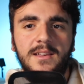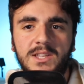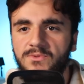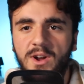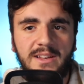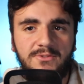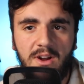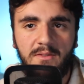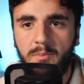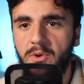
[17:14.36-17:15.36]
is Ryan
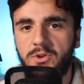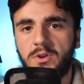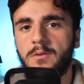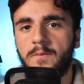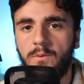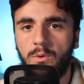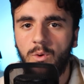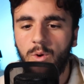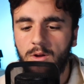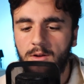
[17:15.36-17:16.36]
Gravenberch
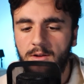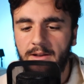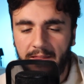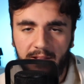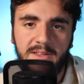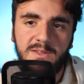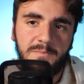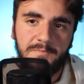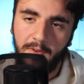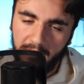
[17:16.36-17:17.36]
for
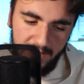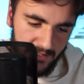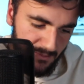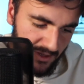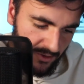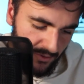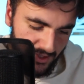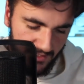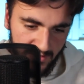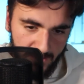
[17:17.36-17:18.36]
Netherlands. I think he's going to be
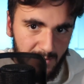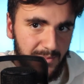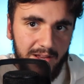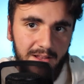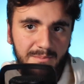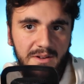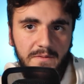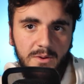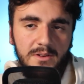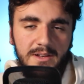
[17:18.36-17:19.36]
huge. I think he's going to be big in that
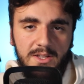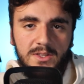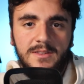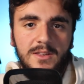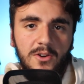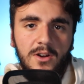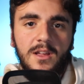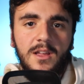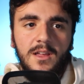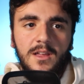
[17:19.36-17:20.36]
midfield next to De Jong.